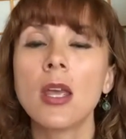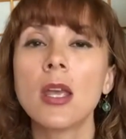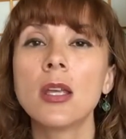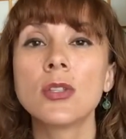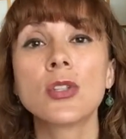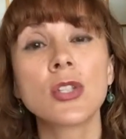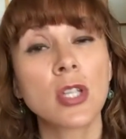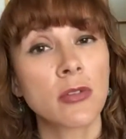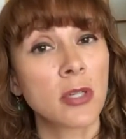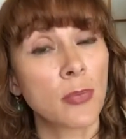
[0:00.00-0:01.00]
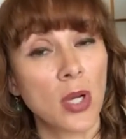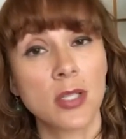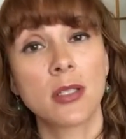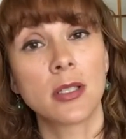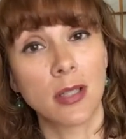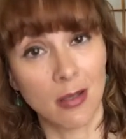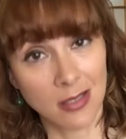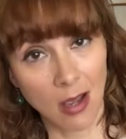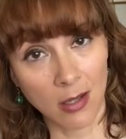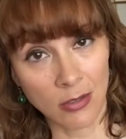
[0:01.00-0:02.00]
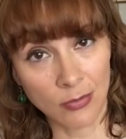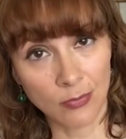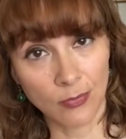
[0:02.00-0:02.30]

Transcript: is the Syrian President Assad.